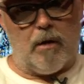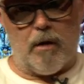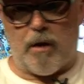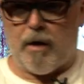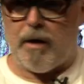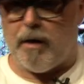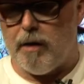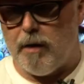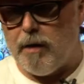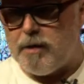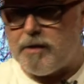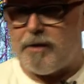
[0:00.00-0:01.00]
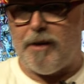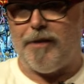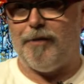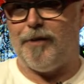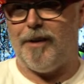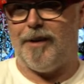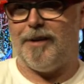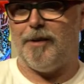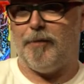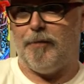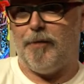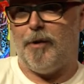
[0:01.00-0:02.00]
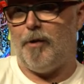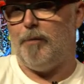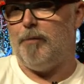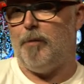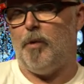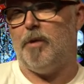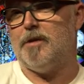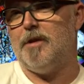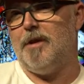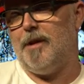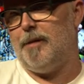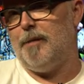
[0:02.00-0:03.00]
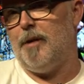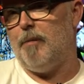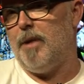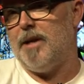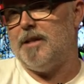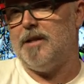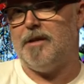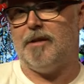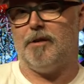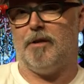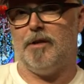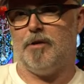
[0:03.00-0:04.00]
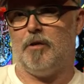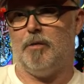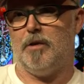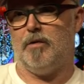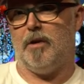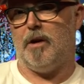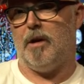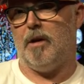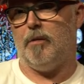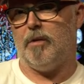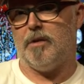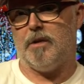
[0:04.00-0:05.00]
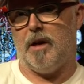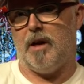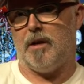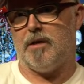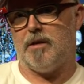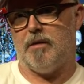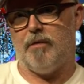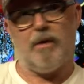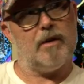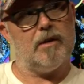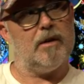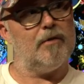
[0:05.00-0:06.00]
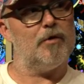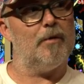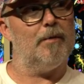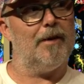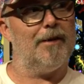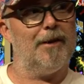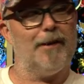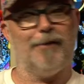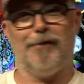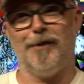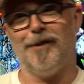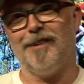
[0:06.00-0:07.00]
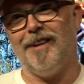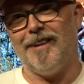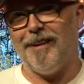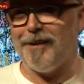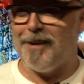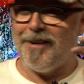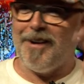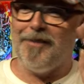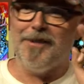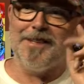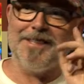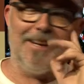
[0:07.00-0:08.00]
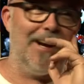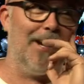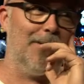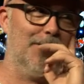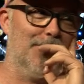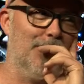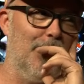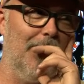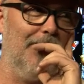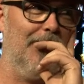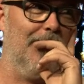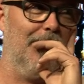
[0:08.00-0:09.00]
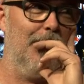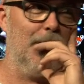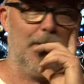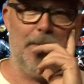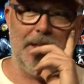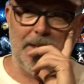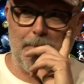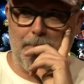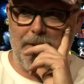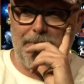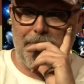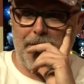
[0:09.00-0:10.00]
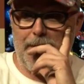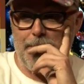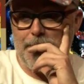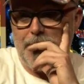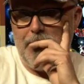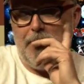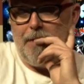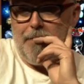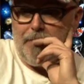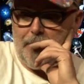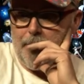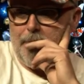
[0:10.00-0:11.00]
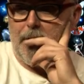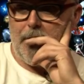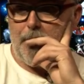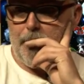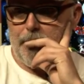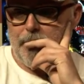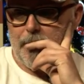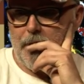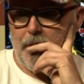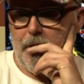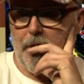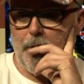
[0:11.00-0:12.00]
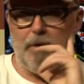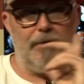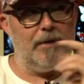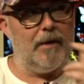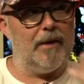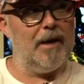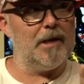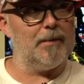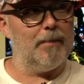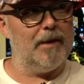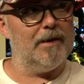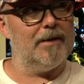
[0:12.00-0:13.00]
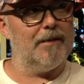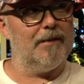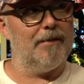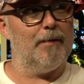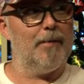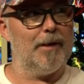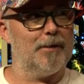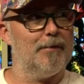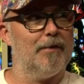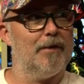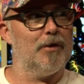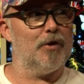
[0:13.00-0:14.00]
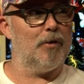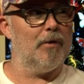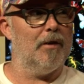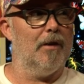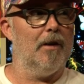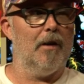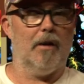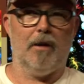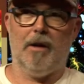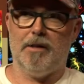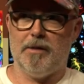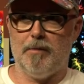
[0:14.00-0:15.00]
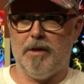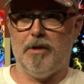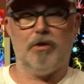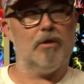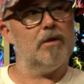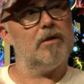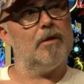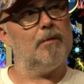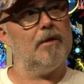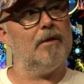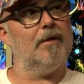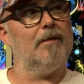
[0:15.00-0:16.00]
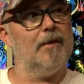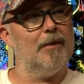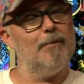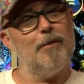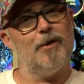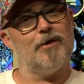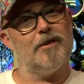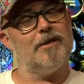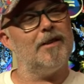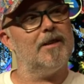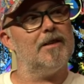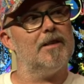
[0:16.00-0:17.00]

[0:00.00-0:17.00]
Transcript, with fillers: Yeah, it's kind of like you know, well, it's not like you know, Banksy got his documentary. What is it? Exit via the gift shop. Yeah, I kind of feel like okay. I even today, that. I was driving because I picked up my frame from um, Collingwood for the last piece of the puzzle for the show. And I had some T-shirts that I'm going to, you know, merchandise.